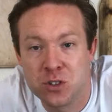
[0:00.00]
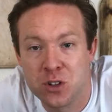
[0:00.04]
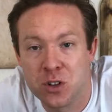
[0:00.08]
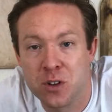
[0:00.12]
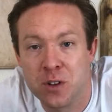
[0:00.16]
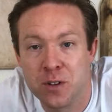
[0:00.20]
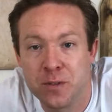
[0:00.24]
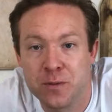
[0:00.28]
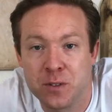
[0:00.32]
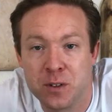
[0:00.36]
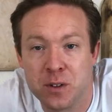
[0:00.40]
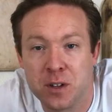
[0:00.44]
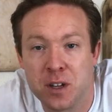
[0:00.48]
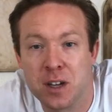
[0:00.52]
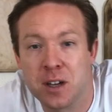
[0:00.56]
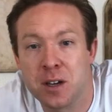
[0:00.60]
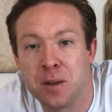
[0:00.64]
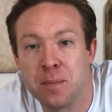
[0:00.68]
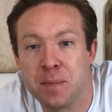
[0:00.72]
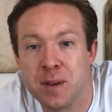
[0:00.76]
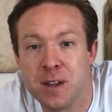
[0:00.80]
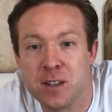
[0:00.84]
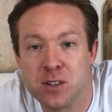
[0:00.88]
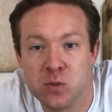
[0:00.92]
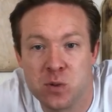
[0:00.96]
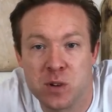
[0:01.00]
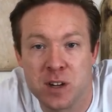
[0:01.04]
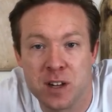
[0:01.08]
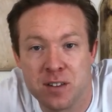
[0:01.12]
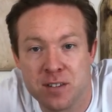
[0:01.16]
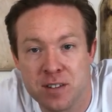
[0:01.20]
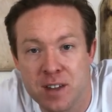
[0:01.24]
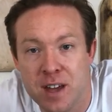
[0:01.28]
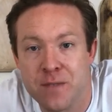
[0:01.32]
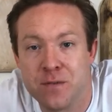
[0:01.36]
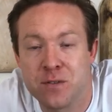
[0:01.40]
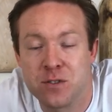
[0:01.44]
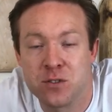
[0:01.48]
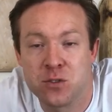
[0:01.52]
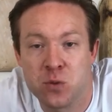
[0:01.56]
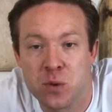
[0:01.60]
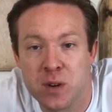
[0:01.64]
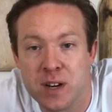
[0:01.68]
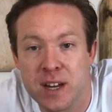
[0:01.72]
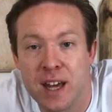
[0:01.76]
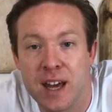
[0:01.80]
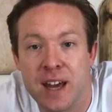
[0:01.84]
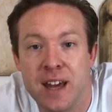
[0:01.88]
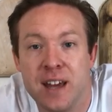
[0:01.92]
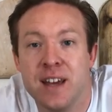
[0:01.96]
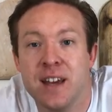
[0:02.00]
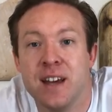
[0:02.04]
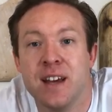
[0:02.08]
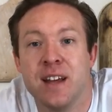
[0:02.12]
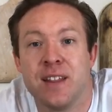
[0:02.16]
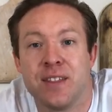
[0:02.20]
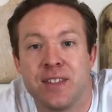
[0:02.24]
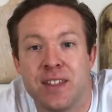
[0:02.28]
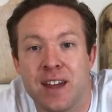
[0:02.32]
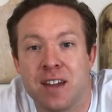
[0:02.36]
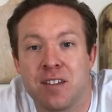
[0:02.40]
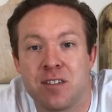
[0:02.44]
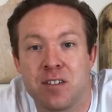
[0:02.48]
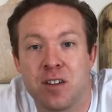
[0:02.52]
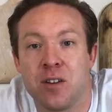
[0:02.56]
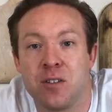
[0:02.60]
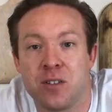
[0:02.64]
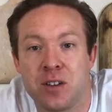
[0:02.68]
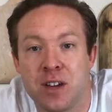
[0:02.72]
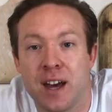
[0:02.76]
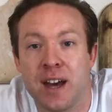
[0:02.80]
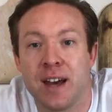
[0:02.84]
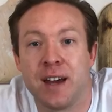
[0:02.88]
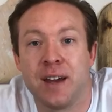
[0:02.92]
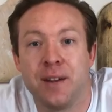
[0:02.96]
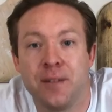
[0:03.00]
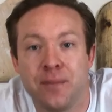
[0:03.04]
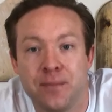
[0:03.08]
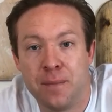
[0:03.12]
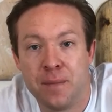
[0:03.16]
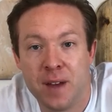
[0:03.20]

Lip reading: If you can be 27, 28, that's okay.